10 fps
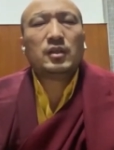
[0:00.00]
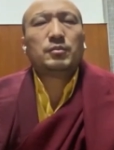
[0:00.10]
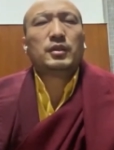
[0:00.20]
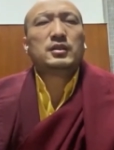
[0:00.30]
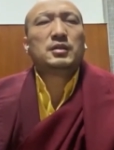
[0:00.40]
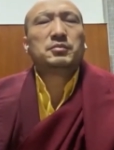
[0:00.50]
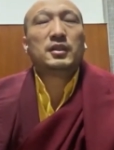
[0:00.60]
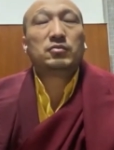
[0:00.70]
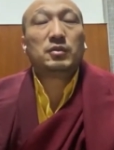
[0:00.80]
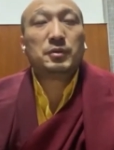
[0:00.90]
because
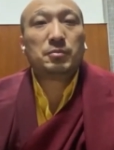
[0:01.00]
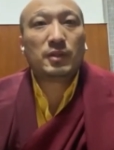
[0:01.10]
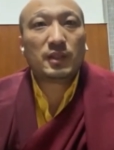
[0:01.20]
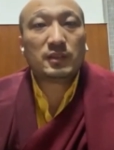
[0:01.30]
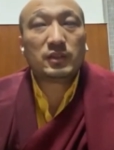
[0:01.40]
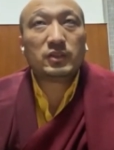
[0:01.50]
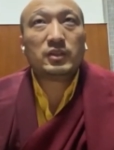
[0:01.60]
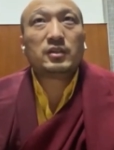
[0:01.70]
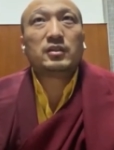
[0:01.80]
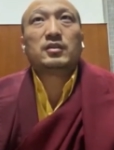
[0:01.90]
sometimes when people are
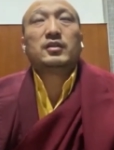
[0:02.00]
teaching,